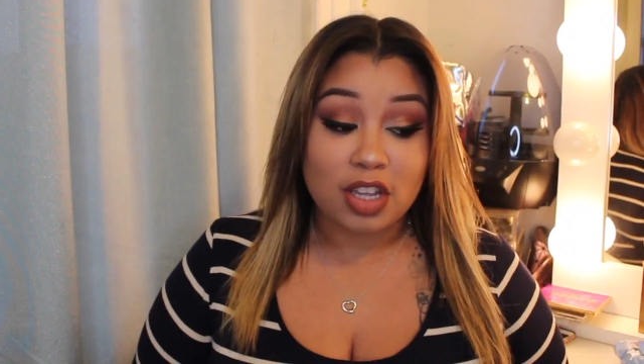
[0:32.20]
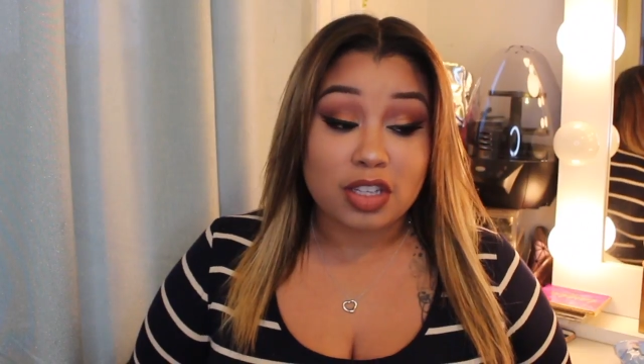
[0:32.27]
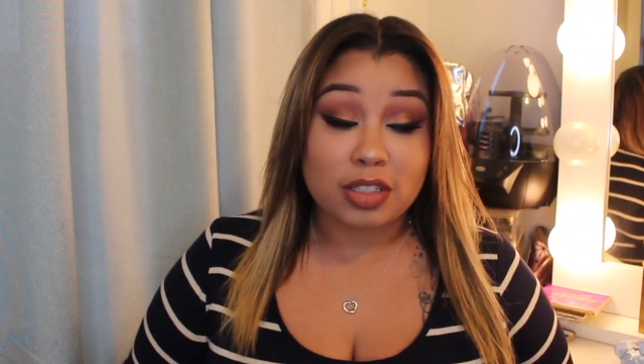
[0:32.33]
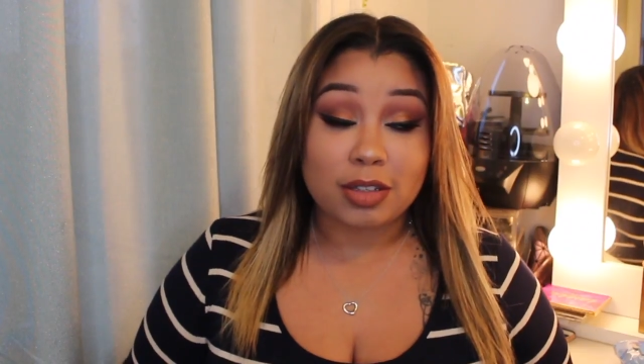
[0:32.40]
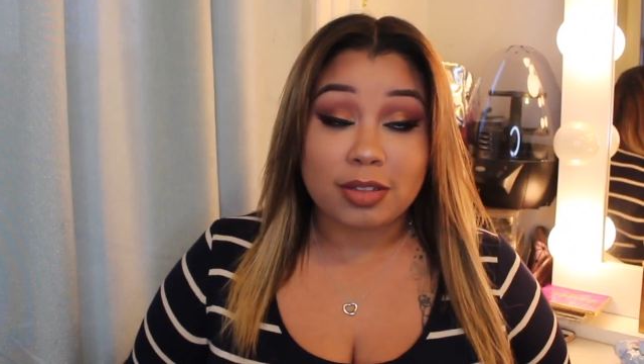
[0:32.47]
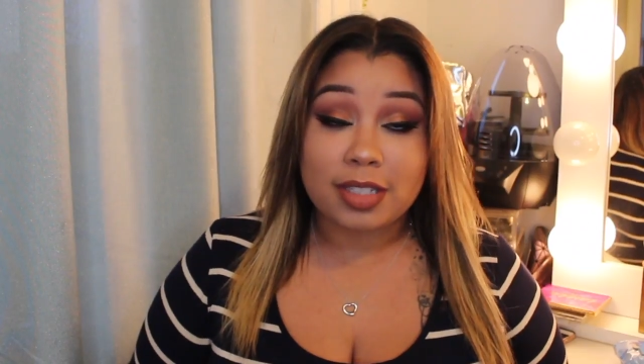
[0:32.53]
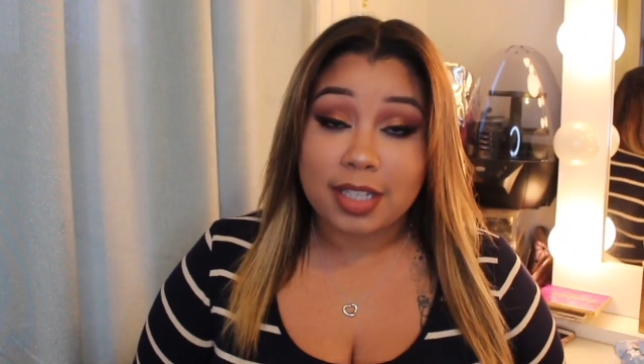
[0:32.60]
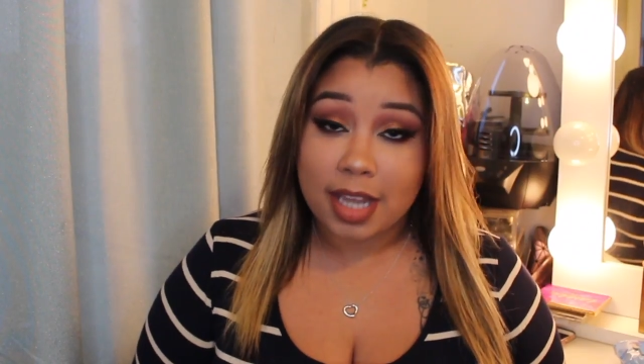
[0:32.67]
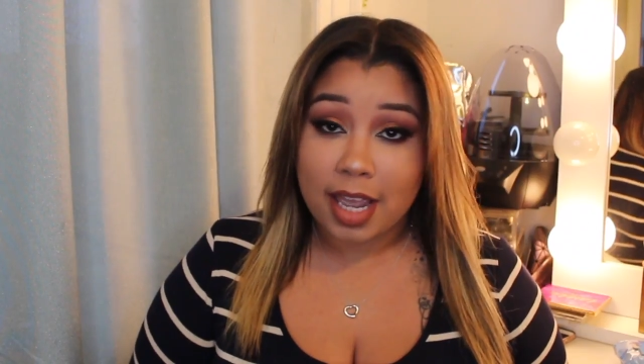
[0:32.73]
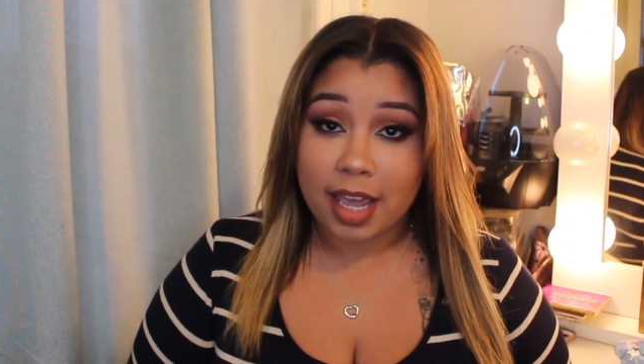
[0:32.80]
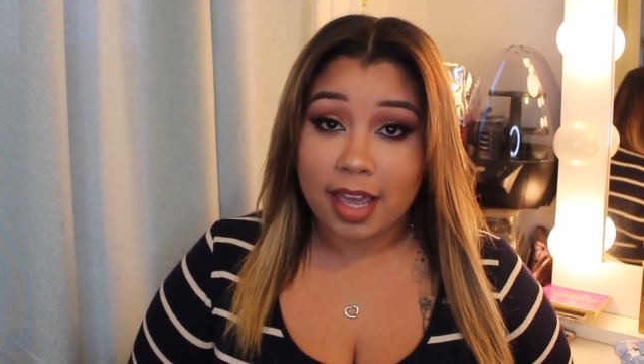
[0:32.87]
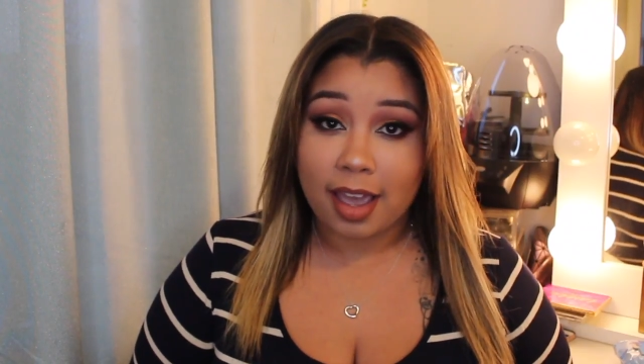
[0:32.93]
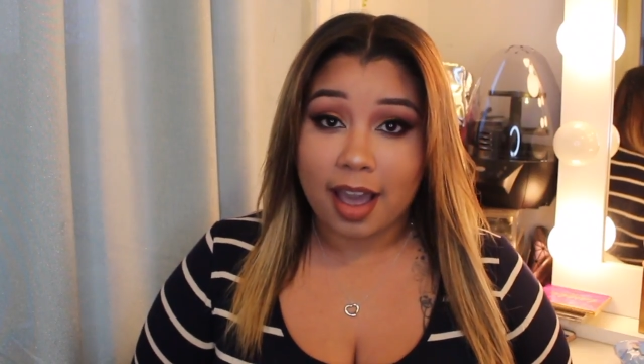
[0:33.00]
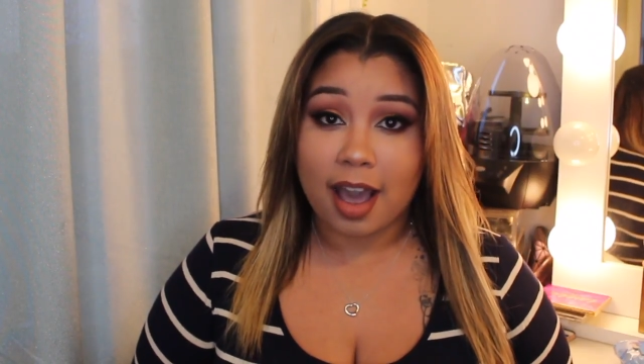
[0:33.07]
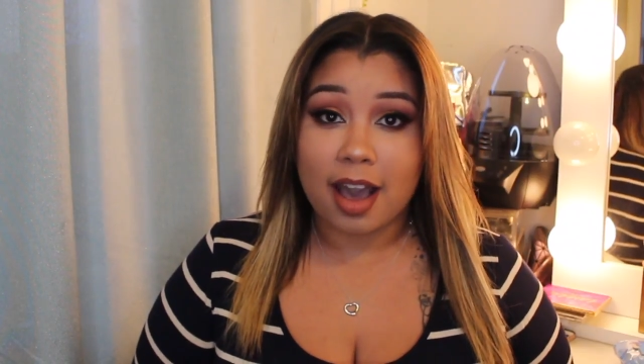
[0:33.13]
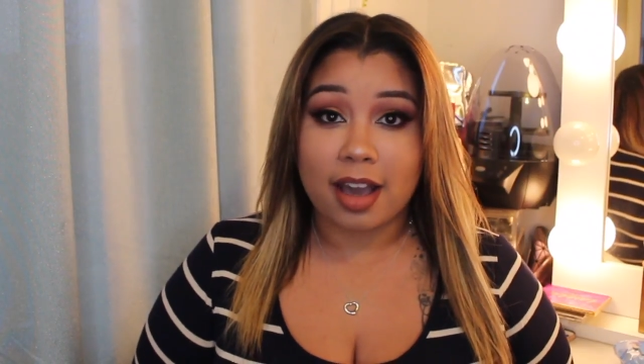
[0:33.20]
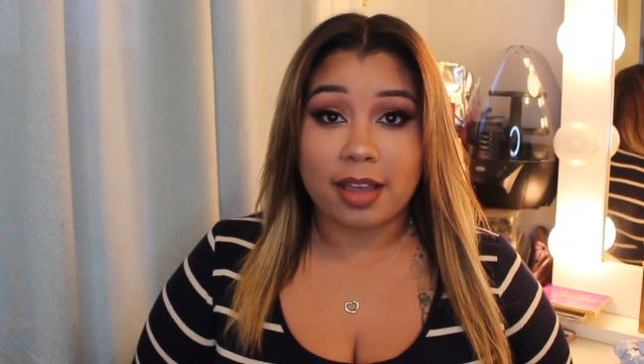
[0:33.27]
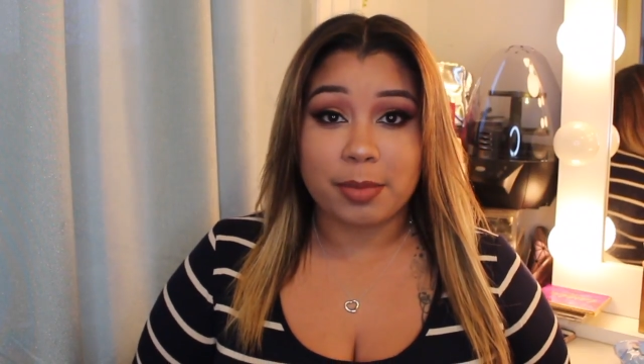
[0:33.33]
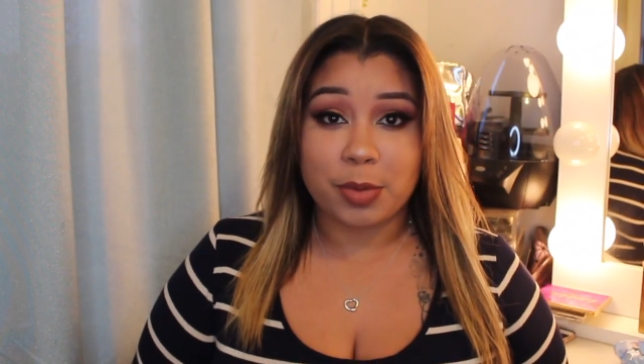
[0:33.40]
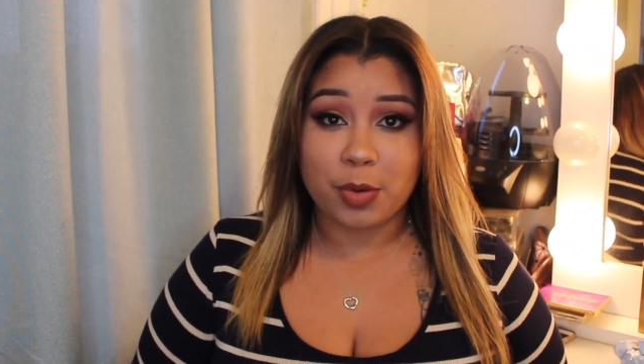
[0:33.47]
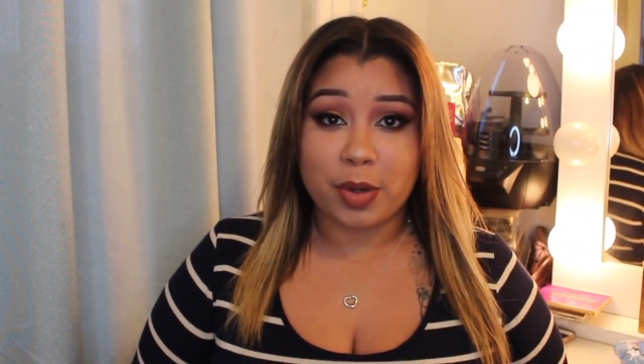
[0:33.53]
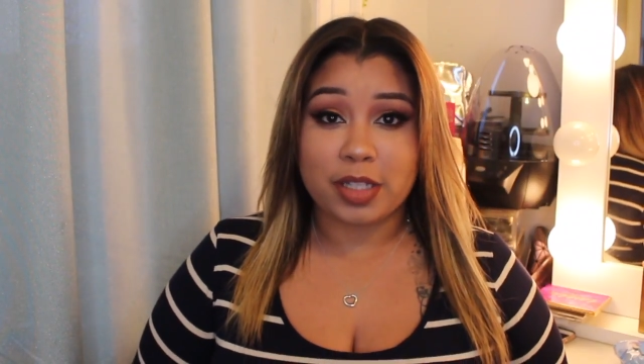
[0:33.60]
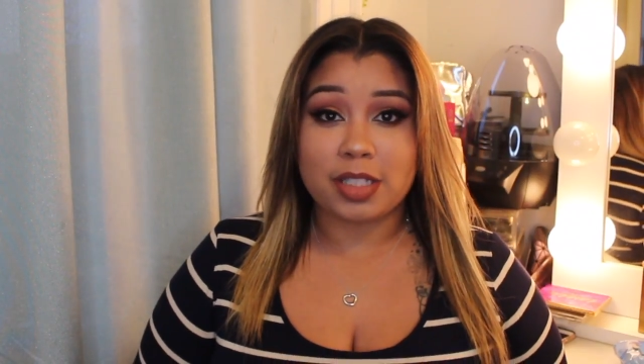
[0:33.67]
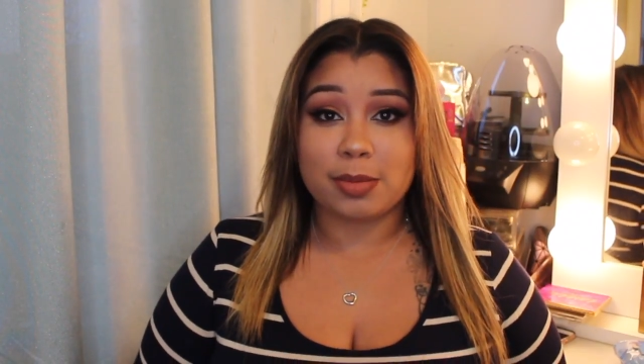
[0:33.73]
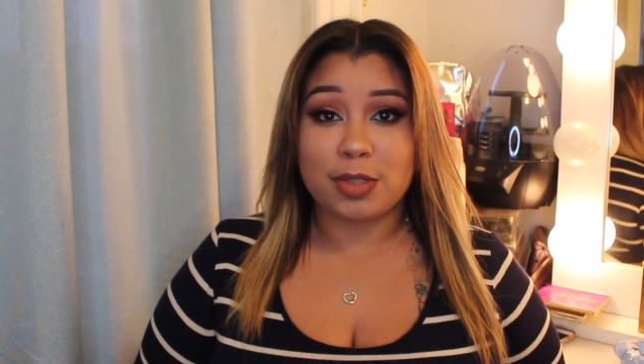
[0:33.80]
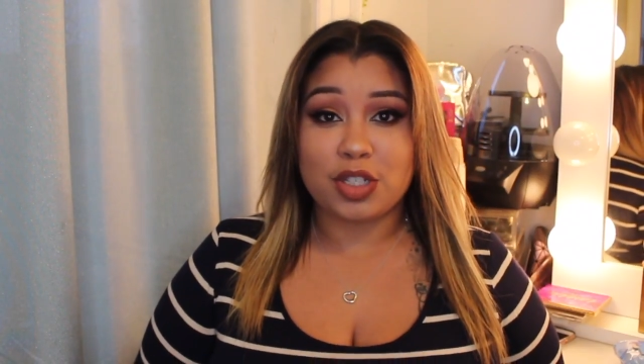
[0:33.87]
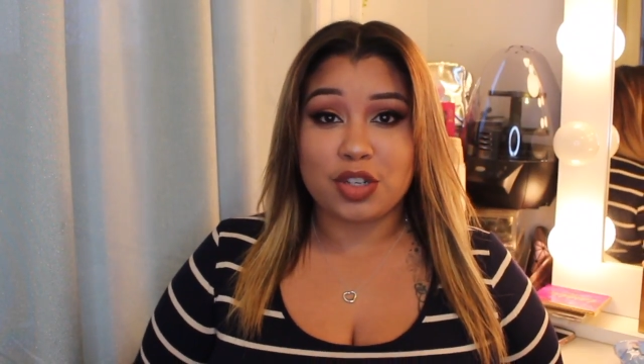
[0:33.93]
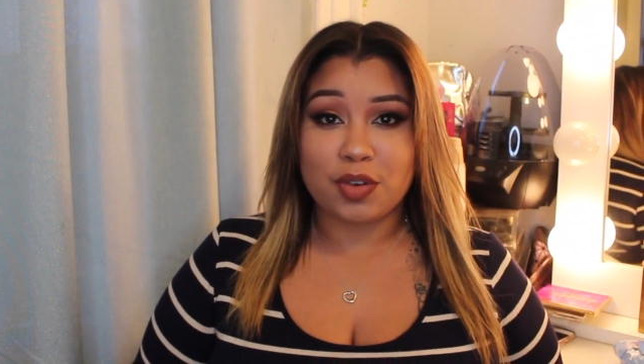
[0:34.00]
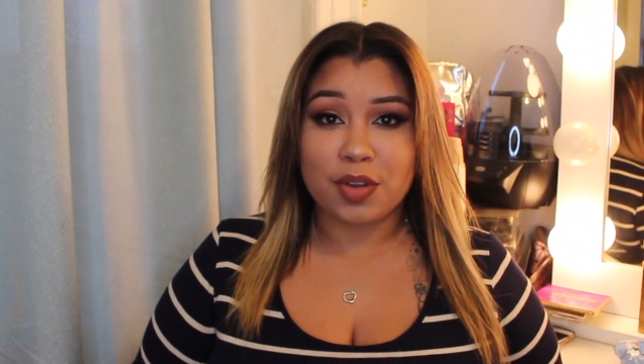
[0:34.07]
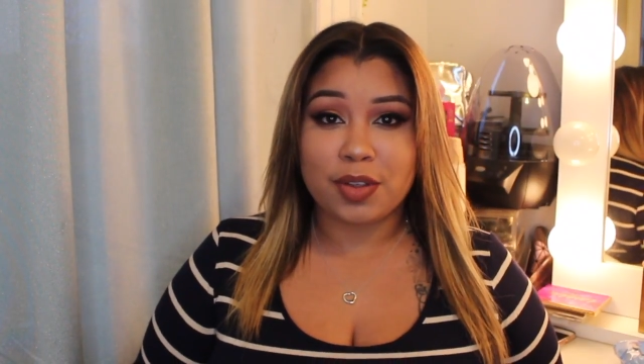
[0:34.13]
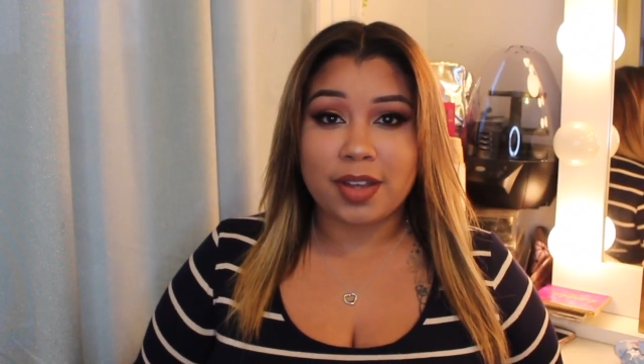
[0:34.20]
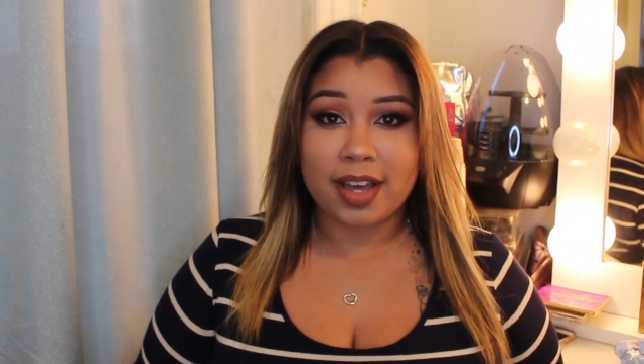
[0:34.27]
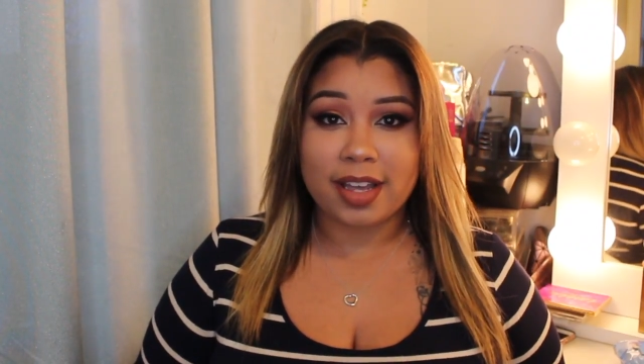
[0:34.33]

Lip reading: So today I am going to be showing you